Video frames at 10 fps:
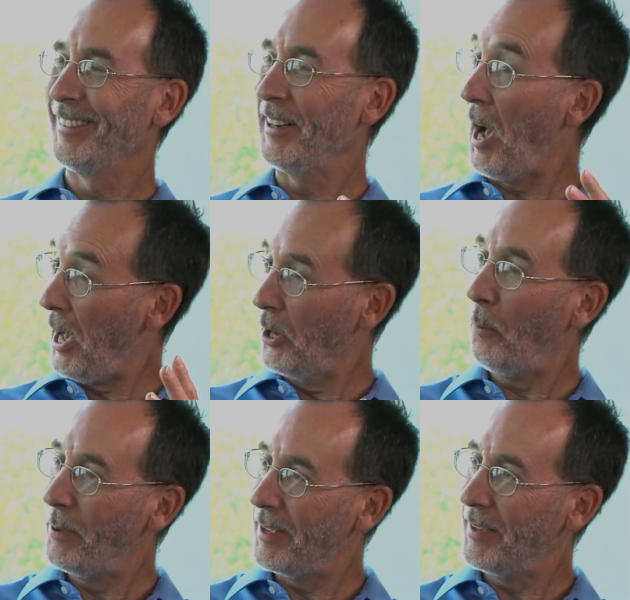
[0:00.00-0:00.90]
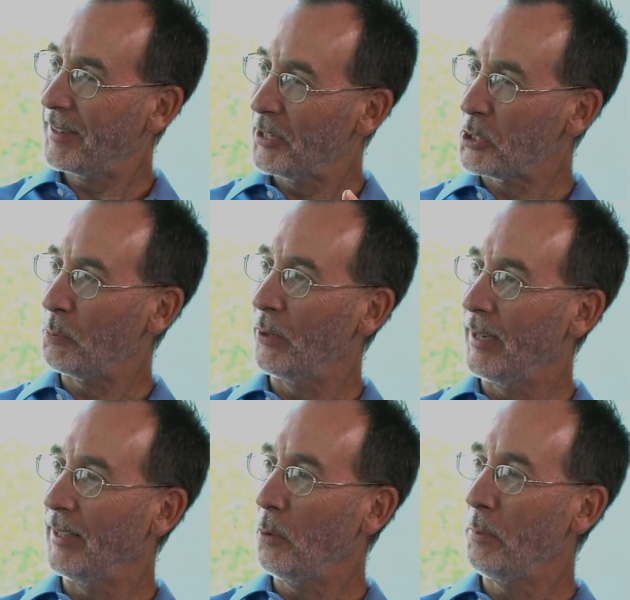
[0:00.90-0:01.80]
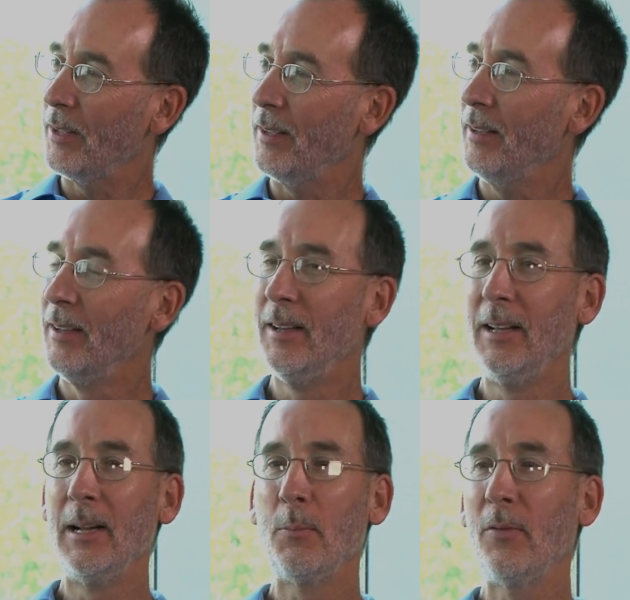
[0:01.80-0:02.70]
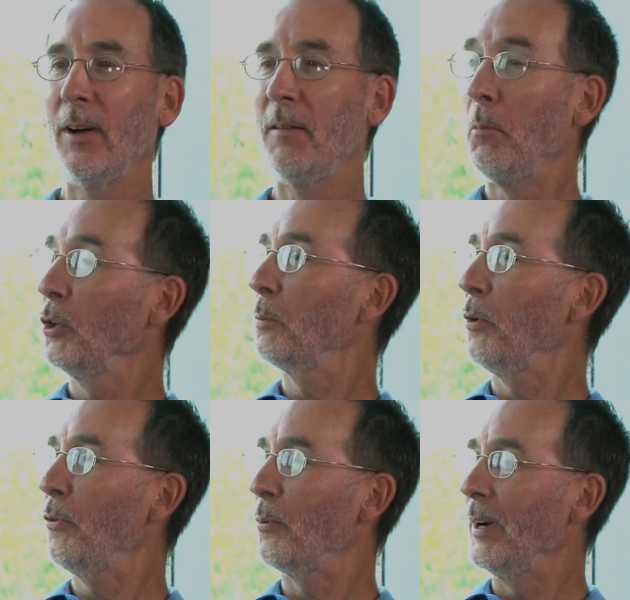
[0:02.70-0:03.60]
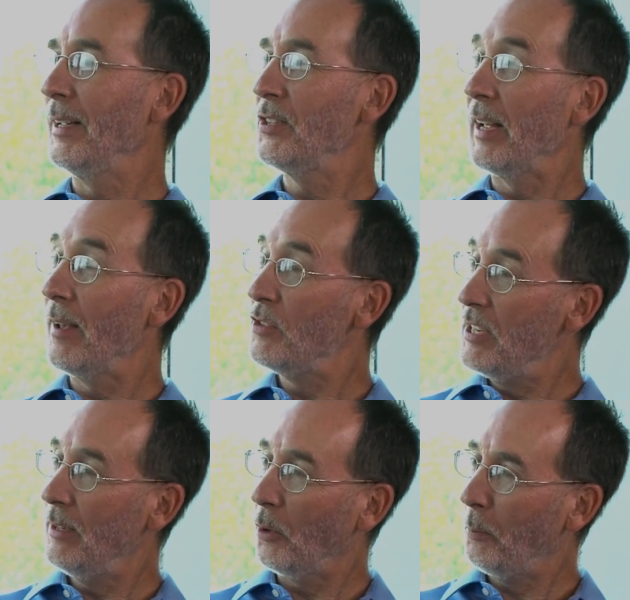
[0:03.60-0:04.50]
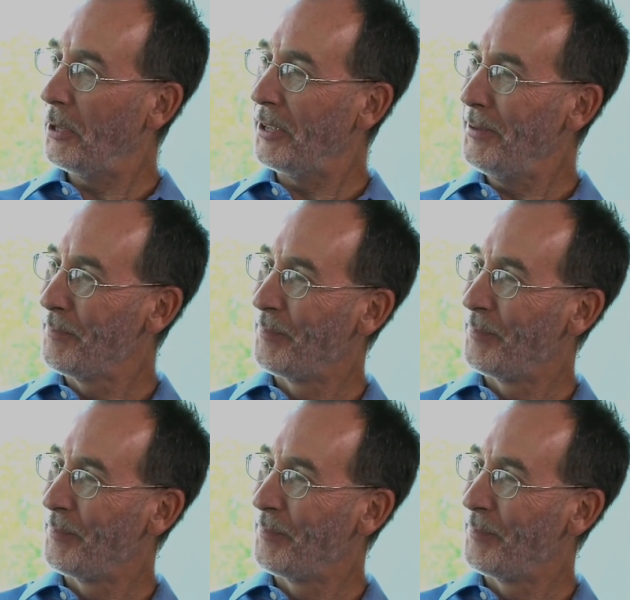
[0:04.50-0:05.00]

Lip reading: ILP, I can exploit ILP. But if I have multiple threads and I have TLP,